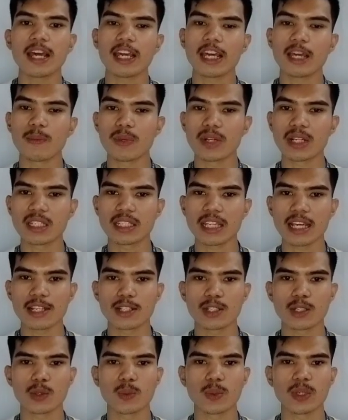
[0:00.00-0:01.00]

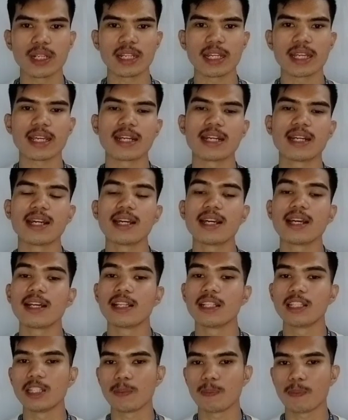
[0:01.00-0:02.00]
immunization within
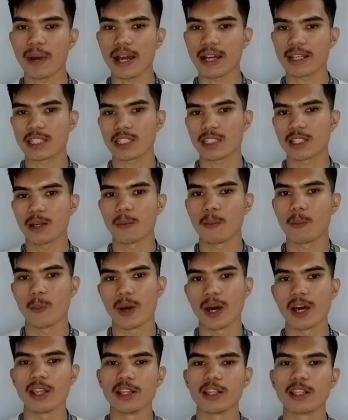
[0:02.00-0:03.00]
the past
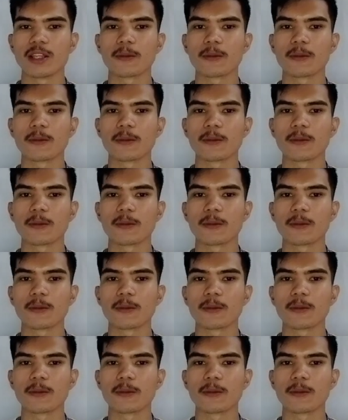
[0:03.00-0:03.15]
month.